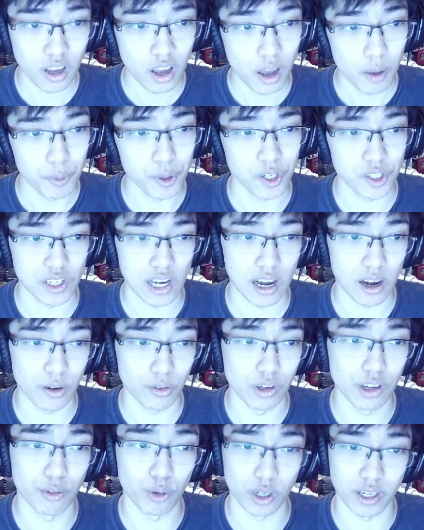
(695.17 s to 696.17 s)
Because now,
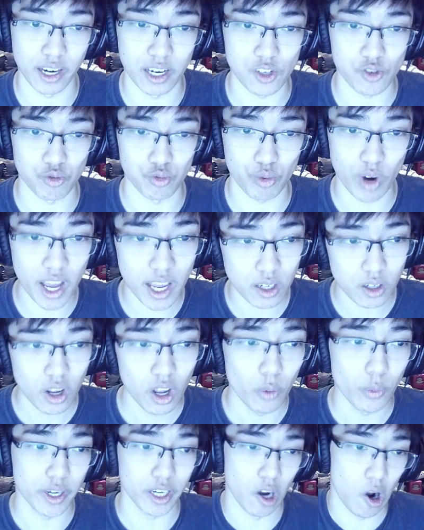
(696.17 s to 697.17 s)
if we're against red,
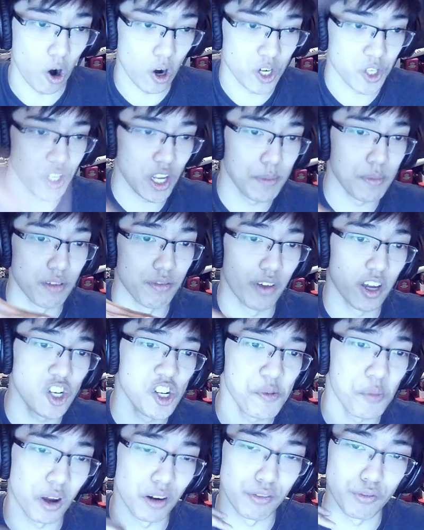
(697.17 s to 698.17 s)
we can hard slam the
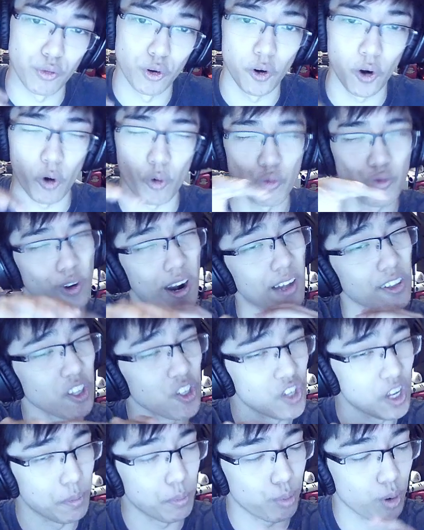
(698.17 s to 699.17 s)
Vegiemon for around the
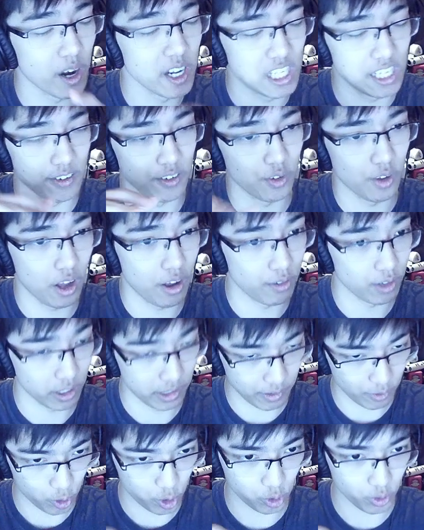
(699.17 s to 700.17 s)
same price of a
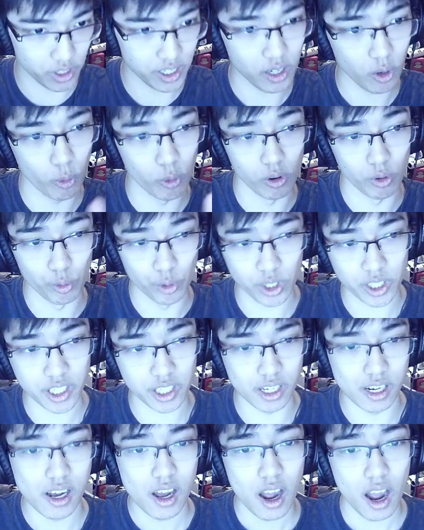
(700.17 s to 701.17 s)
level 3 or a
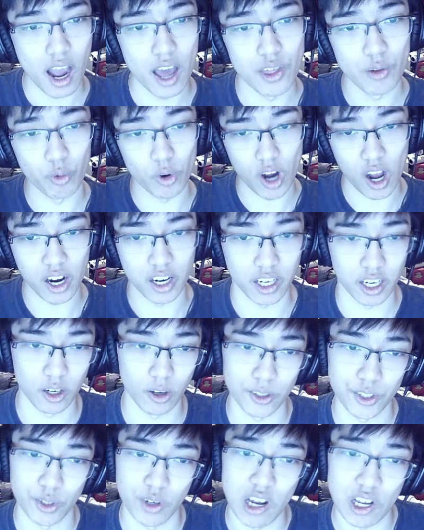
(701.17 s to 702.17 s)
rookie, and then we're not going to get
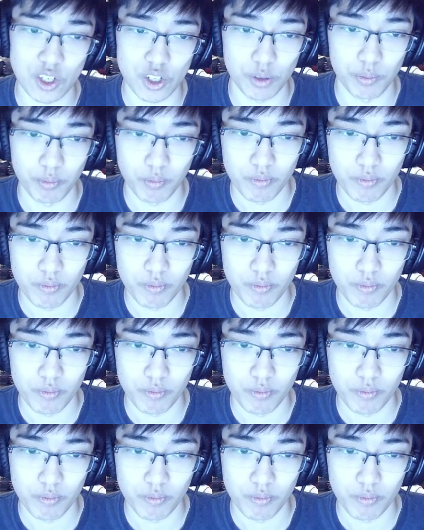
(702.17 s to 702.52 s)
Alter S.